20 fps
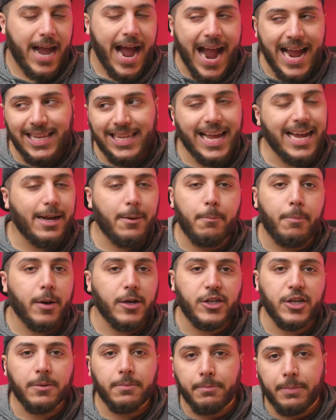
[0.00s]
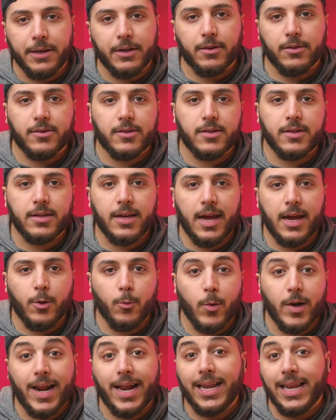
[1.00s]
I like budget builds,
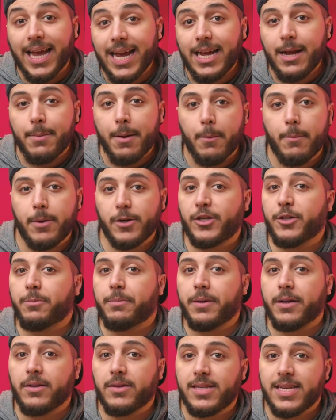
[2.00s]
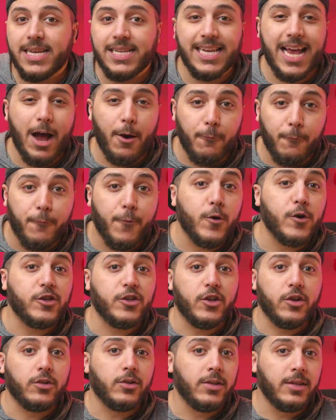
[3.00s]
and what I like about budget builds is how
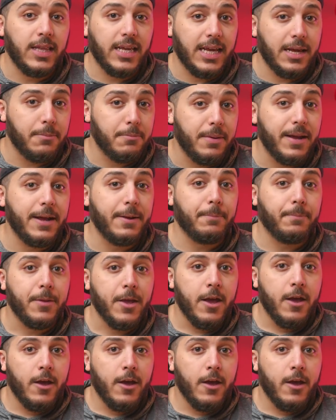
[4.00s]
versatile they can be.